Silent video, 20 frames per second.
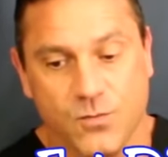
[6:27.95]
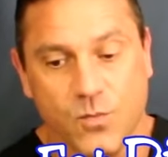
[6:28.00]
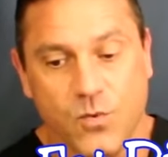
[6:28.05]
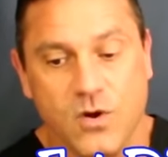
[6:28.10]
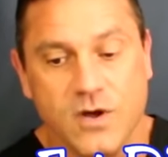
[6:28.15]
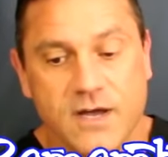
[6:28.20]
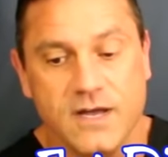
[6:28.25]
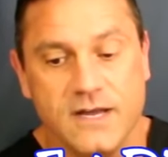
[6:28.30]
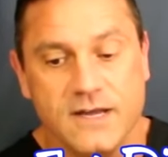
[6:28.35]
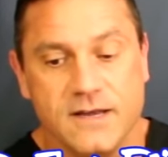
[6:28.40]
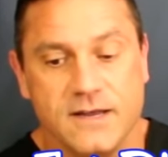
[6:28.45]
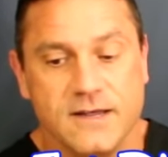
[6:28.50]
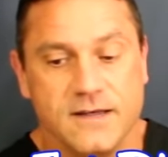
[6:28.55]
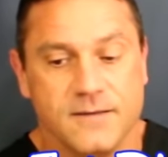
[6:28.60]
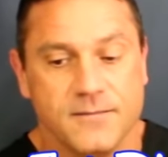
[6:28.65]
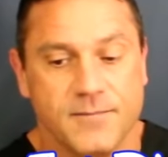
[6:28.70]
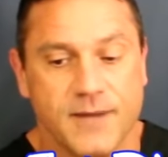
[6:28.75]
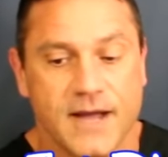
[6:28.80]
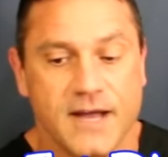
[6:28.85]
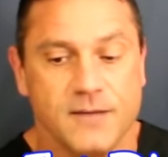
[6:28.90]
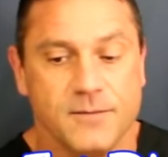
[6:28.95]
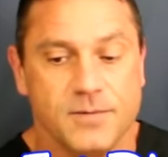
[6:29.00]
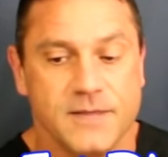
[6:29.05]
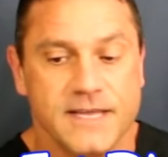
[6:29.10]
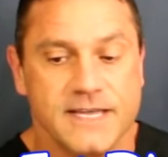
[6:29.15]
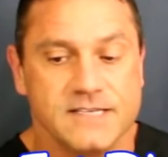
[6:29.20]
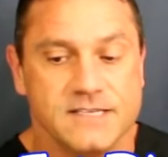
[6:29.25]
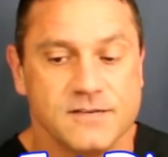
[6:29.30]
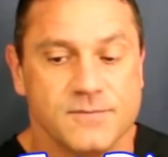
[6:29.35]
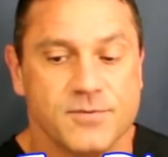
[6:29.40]
One, bile
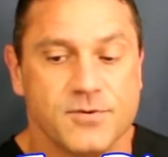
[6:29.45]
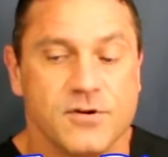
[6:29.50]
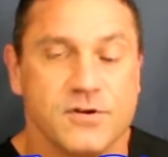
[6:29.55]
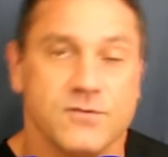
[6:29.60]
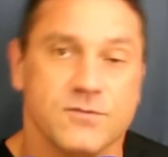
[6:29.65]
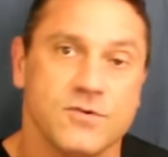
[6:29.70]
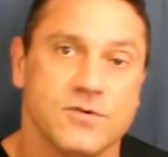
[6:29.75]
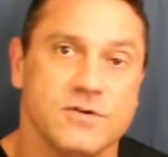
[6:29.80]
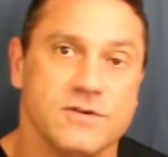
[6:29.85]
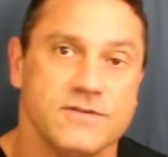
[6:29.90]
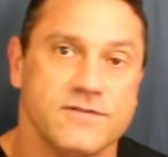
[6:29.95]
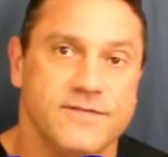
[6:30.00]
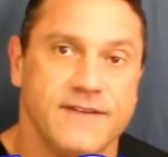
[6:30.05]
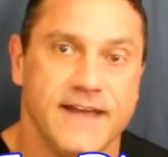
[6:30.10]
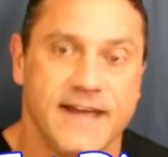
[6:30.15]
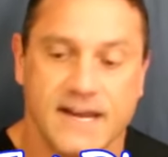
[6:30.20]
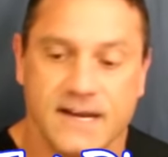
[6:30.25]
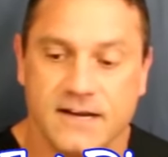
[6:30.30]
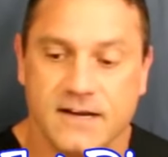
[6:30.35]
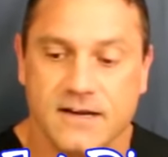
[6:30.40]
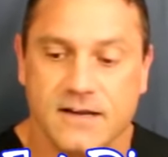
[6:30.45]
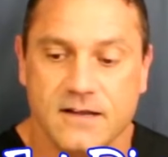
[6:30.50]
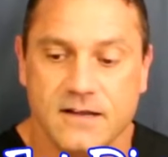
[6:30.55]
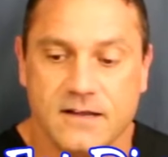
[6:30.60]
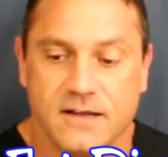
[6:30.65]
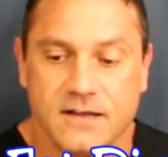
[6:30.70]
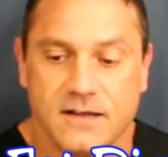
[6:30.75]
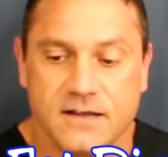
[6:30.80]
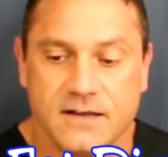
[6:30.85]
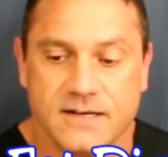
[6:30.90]
plays an important role in fat
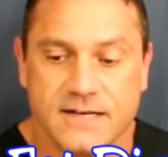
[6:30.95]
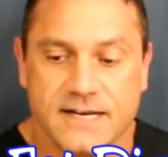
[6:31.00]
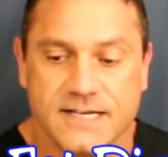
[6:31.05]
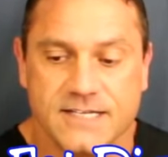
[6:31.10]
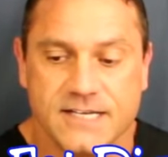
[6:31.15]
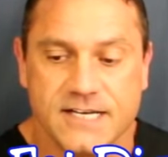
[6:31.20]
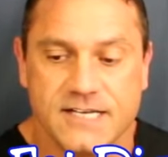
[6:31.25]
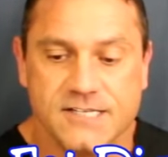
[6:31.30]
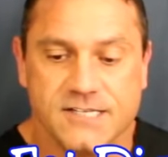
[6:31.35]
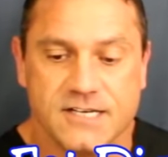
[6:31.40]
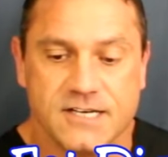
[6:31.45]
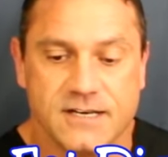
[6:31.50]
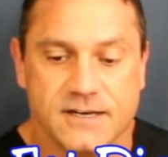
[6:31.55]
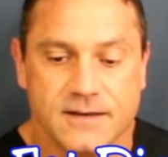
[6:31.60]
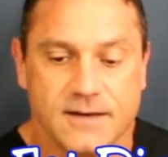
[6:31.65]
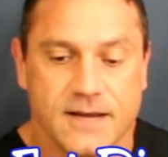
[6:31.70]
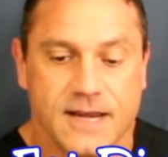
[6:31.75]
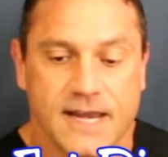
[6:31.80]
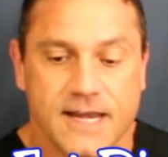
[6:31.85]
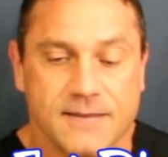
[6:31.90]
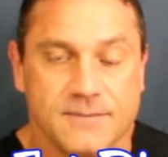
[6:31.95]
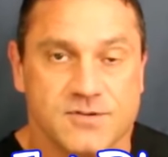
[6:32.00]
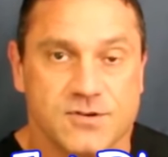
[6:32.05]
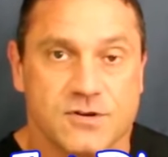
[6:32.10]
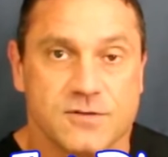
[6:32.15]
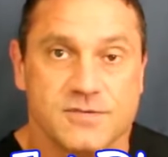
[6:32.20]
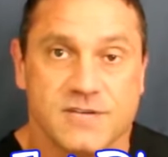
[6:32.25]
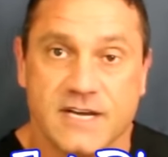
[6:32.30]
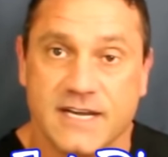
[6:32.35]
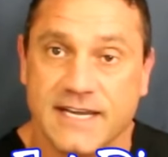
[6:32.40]
digestion and, and
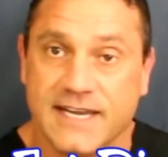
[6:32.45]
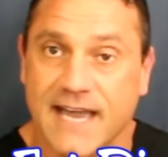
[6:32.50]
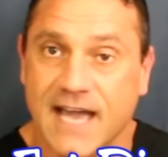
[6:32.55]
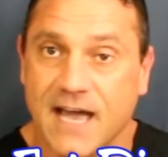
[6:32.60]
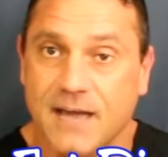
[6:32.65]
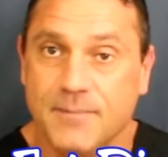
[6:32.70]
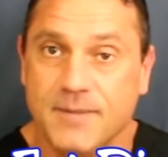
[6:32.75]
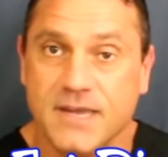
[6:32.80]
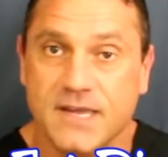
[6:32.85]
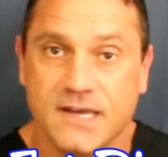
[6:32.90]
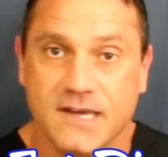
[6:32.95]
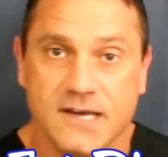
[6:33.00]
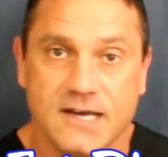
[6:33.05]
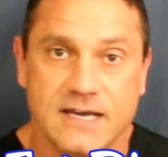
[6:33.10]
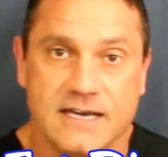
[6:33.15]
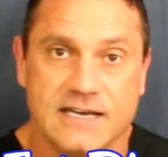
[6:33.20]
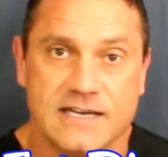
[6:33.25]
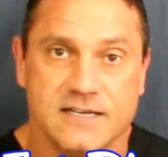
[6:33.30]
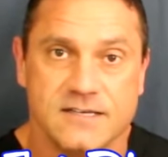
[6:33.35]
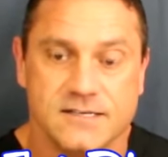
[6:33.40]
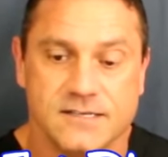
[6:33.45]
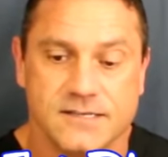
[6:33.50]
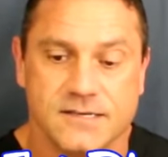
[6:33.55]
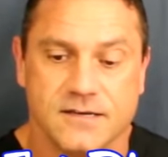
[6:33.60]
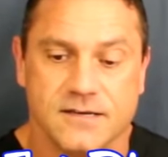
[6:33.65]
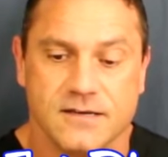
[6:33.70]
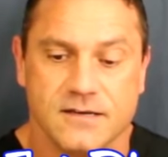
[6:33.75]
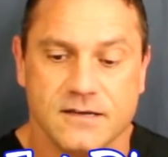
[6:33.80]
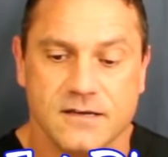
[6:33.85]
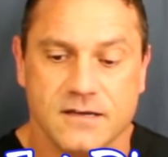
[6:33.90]
absorption, not
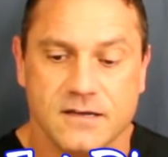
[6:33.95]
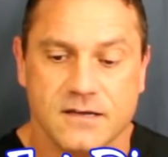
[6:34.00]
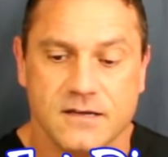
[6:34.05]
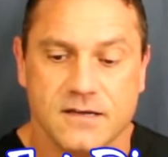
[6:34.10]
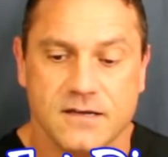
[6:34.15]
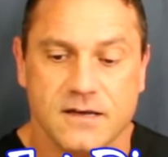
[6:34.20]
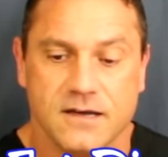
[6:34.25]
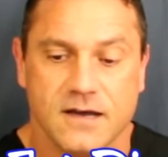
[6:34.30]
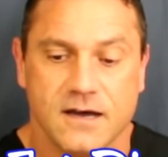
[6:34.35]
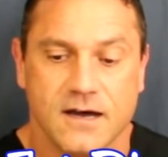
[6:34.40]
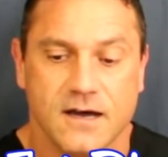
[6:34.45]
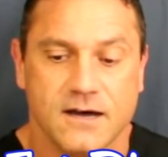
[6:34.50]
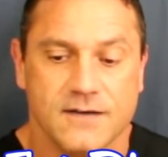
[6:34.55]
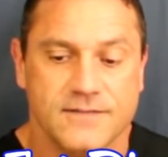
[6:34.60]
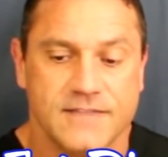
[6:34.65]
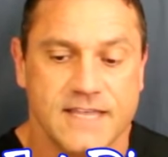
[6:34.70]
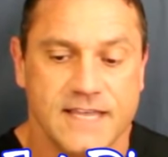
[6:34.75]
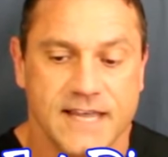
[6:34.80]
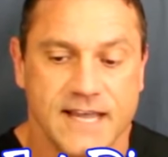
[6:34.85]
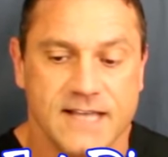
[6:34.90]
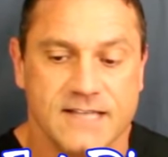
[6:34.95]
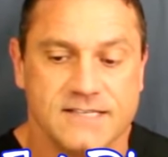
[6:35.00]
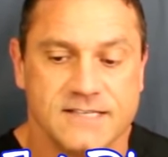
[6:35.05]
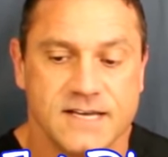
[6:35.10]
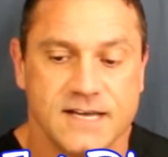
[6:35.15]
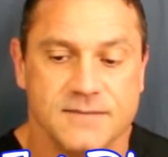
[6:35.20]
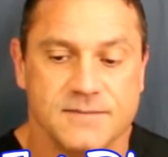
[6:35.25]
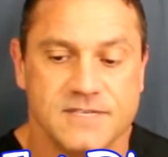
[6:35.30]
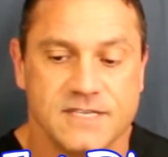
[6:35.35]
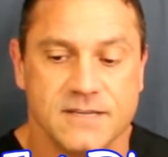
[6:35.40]
because of the
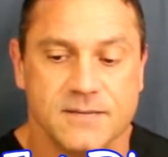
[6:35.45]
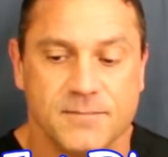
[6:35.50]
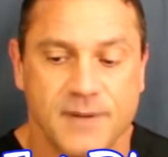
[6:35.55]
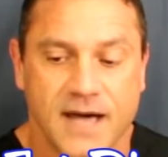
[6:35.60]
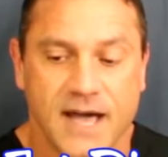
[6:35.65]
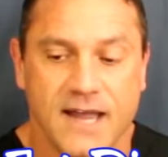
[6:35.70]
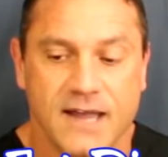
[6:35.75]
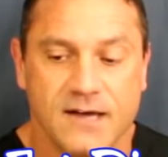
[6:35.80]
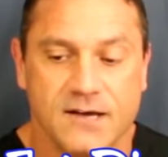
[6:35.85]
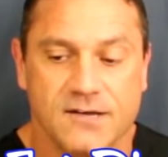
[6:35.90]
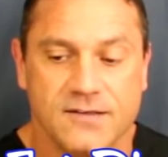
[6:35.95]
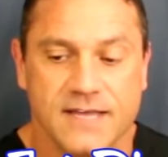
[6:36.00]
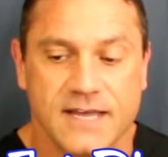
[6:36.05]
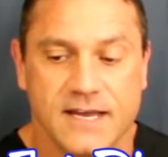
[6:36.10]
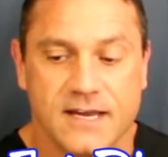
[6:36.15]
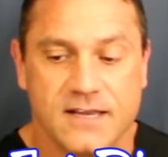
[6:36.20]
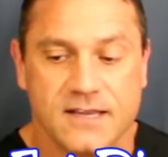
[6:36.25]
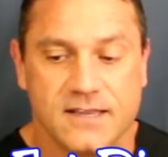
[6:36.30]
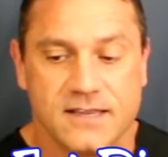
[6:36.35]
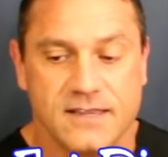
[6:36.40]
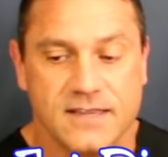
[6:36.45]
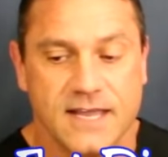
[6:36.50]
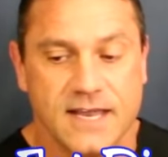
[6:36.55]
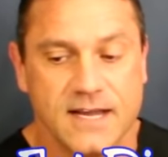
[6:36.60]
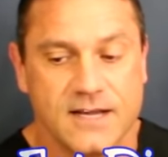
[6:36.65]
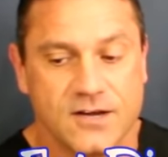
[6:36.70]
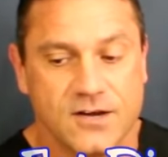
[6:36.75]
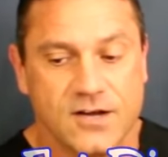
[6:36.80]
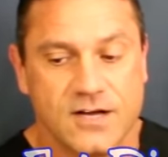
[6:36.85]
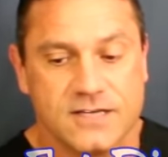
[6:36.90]
enzymes in the bile that,
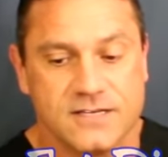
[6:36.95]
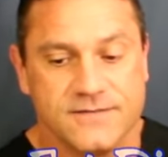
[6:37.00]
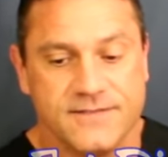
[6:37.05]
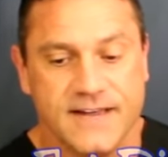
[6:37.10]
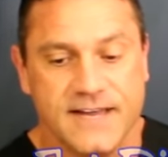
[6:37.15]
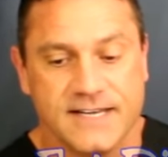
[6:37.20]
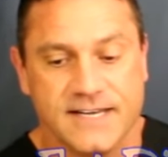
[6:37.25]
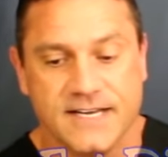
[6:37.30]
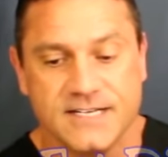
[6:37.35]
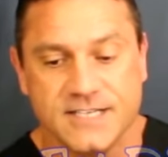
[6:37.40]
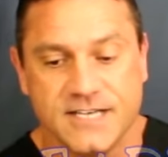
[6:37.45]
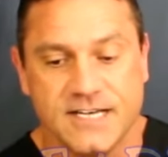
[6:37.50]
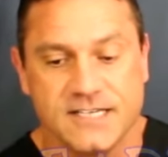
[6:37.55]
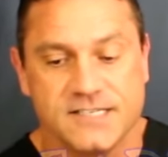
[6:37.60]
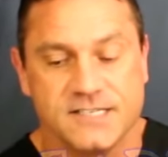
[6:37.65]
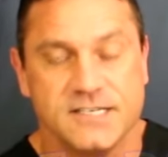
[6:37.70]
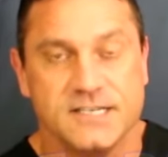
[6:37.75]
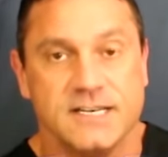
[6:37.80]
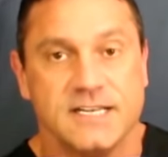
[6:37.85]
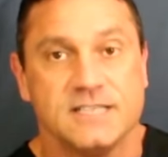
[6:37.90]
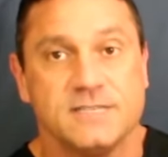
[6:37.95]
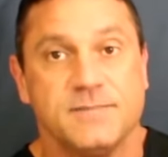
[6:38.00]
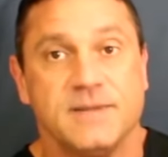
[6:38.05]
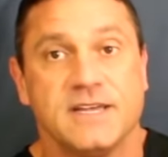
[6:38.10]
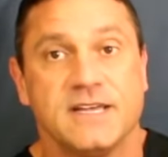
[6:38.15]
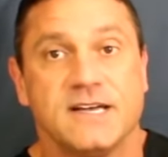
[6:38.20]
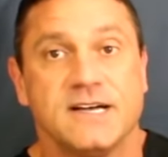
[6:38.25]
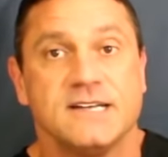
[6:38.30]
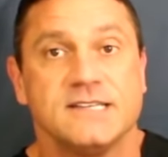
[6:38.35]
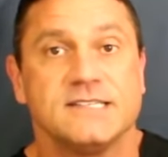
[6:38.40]
that cause fat digestion, it's
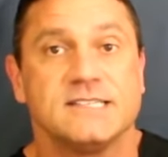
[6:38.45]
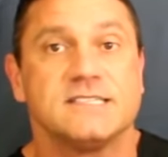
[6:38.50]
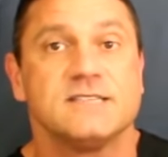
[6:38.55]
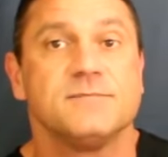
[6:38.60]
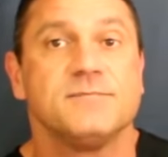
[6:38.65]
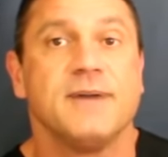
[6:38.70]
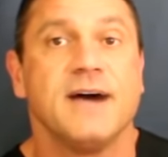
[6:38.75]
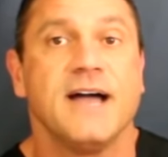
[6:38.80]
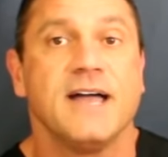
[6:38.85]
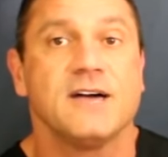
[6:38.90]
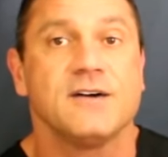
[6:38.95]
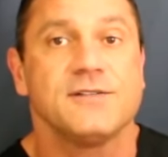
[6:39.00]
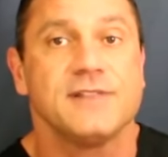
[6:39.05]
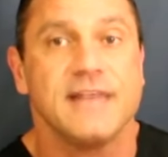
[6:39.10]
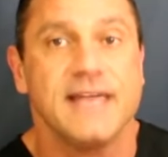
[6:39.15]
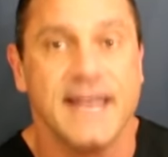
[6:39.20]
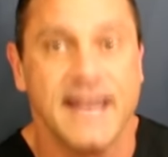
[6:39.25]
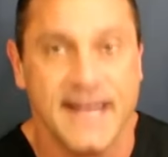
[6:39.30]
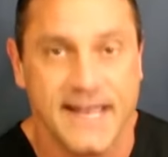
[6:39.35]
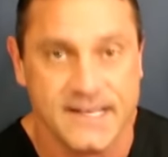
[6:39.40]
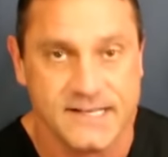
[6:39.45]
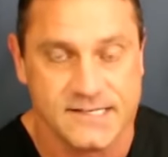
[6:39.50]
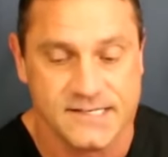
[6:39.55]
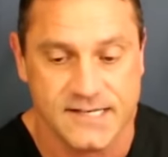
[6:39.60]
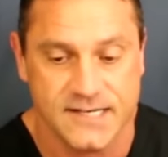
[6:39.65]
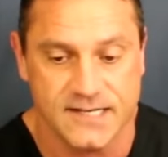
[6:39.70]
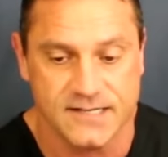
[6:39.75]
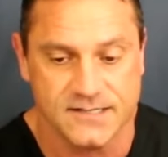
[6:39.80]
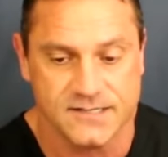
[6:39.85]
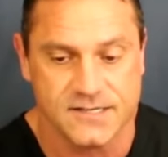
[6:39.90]
because it's the bile
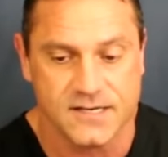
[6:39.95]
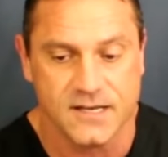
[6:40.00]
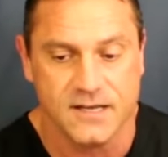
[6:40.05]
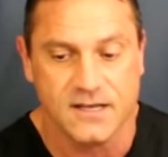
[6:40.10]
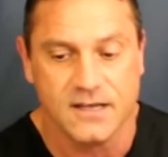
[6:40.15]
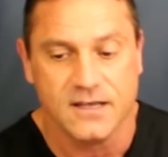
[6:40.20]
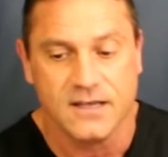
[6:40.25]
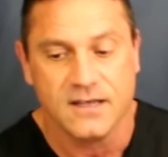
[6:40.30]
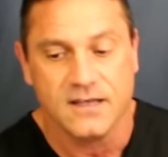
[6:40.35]
acids